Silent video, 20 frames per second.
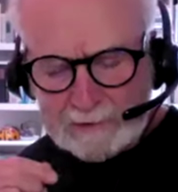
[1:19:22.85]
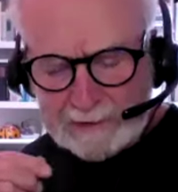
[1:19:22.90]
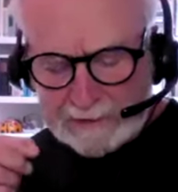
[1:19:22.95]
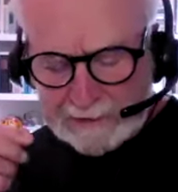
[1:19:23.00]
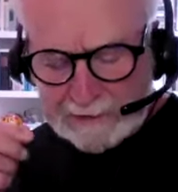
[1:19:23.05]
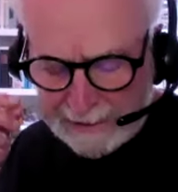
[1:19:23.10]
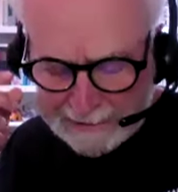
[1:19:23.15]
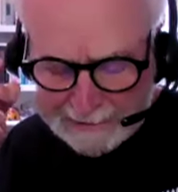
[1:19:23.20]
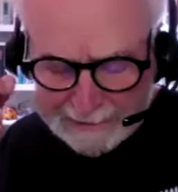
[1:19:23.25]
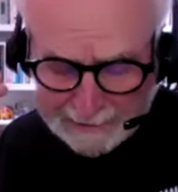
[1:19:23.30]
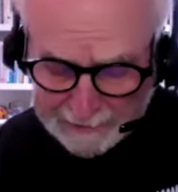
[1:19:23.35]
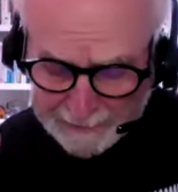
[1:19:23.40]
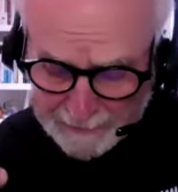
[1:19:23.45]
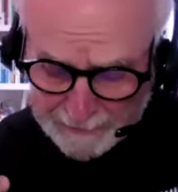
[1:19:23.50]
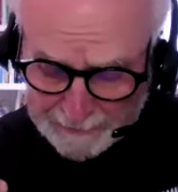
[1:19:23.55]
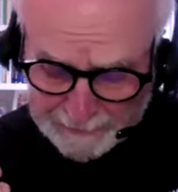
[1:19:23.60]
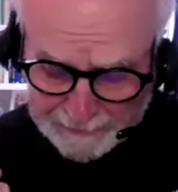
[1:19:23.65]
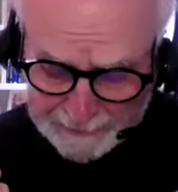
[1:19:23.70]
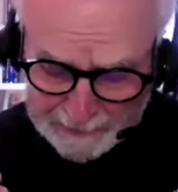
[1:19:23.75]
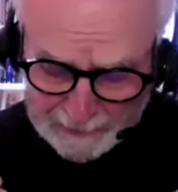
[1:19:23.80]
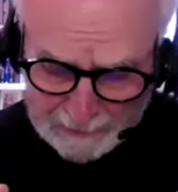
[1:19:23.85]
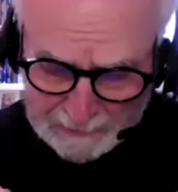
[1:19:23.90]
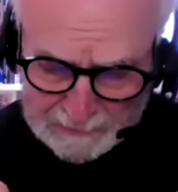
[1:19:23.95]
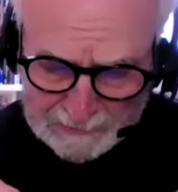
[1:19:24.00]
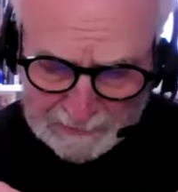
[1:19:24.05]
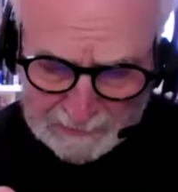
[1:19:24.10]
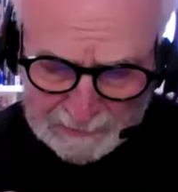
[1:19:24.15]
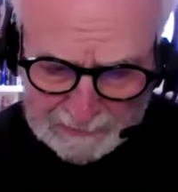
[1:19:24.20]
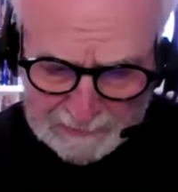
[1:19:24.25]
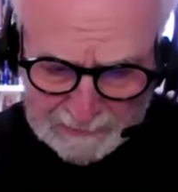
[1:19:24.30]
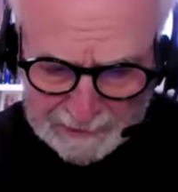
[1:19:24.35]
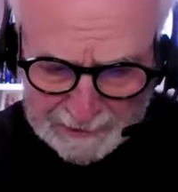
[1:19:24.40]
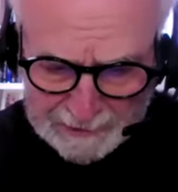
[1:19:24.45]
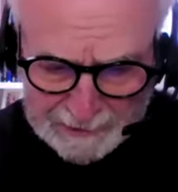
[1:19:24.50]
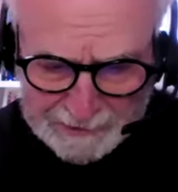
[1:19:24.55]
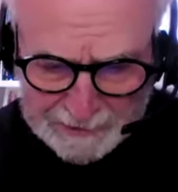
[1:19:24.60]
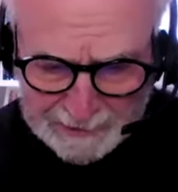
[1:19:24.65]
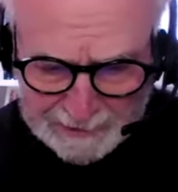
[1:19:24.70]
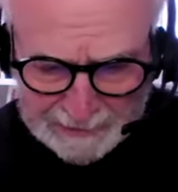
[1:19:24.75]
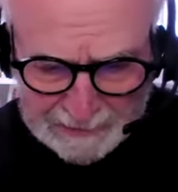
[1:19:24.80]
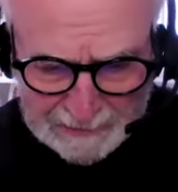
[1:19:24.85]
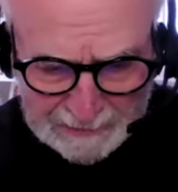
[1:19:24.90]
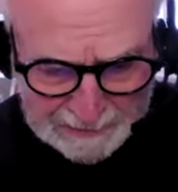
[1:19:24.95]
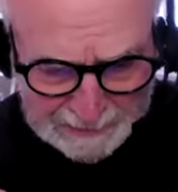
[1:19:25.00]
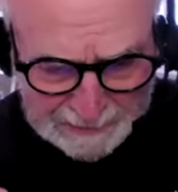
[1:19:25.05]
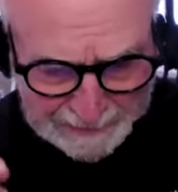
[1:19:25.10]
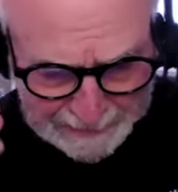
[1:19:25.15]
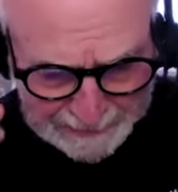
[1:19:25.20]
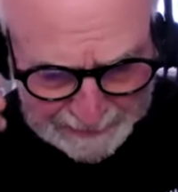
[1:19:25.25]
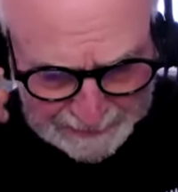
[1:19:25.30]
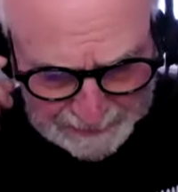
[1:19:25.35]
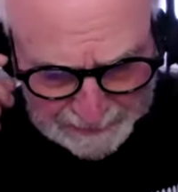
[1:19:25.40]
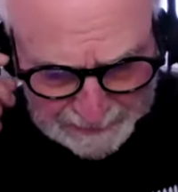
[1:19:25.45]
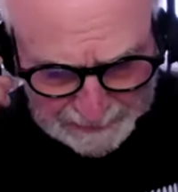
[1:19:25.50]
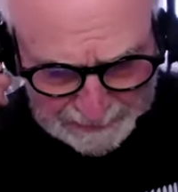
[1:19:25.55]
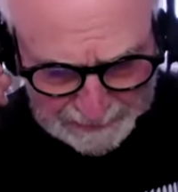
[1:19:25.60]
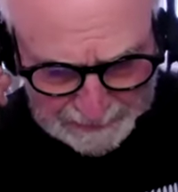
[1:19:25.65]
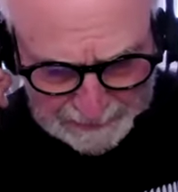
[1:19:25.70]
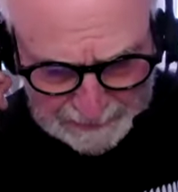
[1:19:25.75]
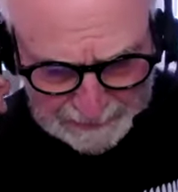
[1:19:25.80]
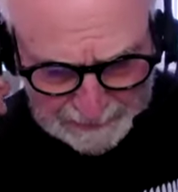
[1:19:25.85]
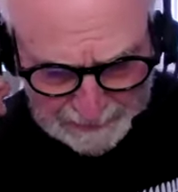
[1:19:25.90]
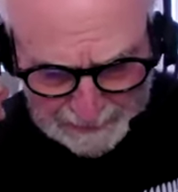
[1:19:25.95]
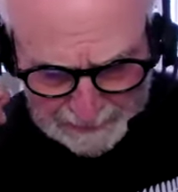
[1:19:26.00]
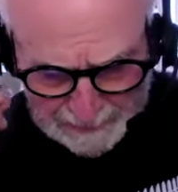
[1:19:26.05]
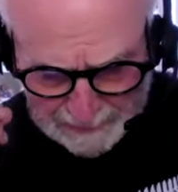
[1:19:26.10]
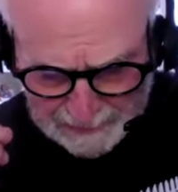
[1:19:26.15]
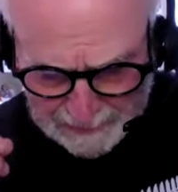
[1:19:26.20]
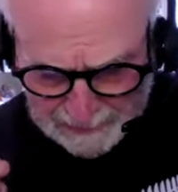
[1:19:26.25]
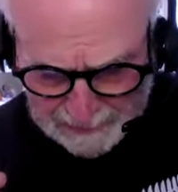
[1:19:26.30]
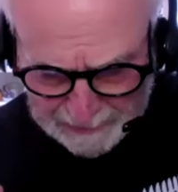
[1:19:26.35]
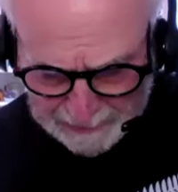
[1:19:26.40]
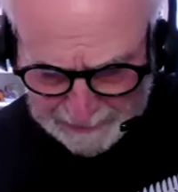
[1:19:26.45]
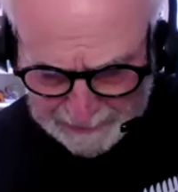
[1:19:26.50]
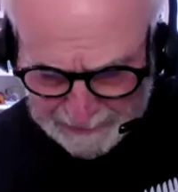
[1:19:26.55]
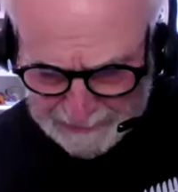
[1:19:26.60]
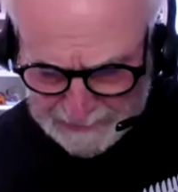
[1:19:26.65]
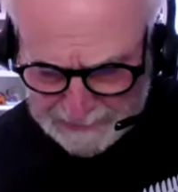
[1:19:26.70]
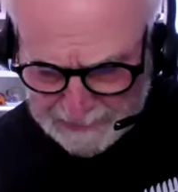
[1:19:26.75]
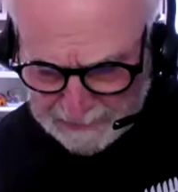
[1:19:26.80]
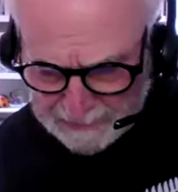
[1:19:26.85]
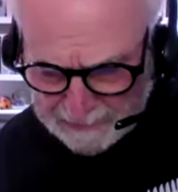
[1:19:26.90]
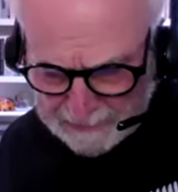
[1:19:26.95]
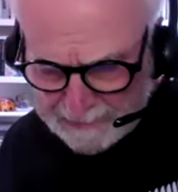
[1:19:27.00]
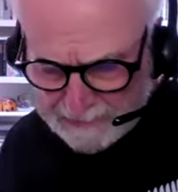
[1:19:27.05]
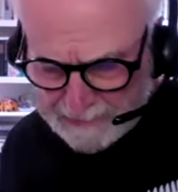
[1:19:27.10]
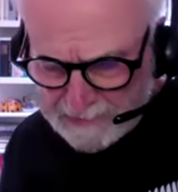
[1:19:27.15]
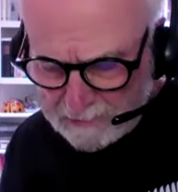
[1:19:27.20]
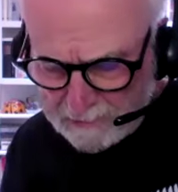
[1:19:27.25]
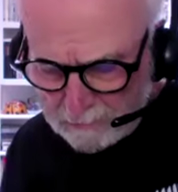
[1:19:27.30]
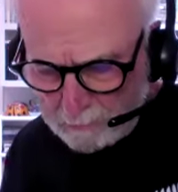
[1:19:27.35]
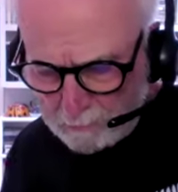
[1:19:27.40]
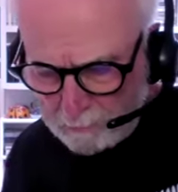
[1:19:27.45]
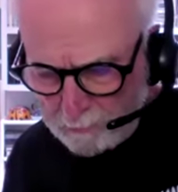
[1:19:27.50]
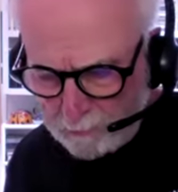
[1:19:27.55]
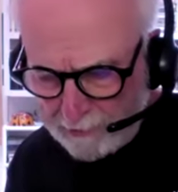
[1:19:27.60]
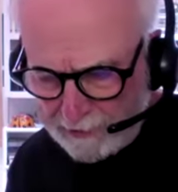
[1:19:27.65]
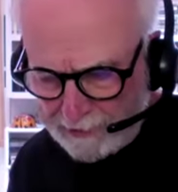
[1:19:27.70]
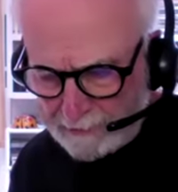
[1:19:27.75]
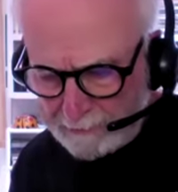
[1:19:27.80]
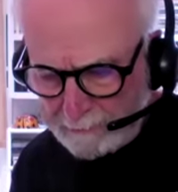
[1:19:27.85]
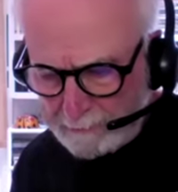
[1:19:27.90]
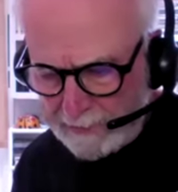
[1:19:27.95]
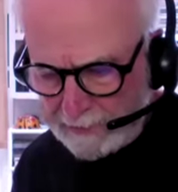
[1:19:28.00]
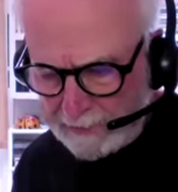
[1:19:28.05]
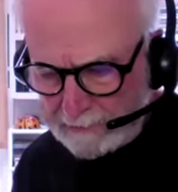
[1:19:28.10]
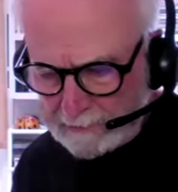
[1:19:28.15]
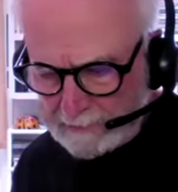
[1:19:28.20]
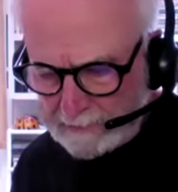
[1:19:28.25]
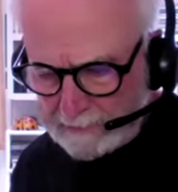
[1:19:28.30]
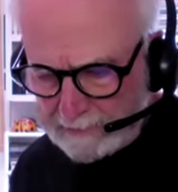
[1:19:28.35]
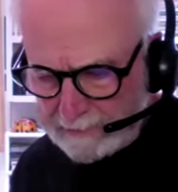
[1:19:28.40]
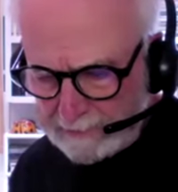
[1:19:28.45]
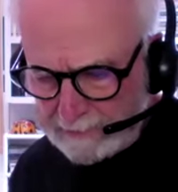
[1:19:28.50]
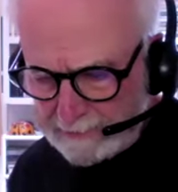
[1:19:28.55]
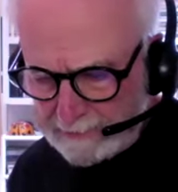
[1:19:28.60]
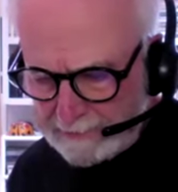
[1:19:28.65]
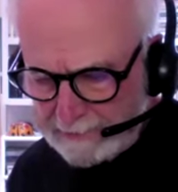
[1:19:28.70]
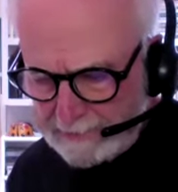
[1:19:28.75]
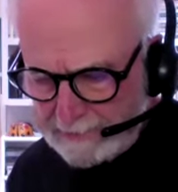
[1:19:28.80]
And the other thing to hitchhike on that is his whole point about uh,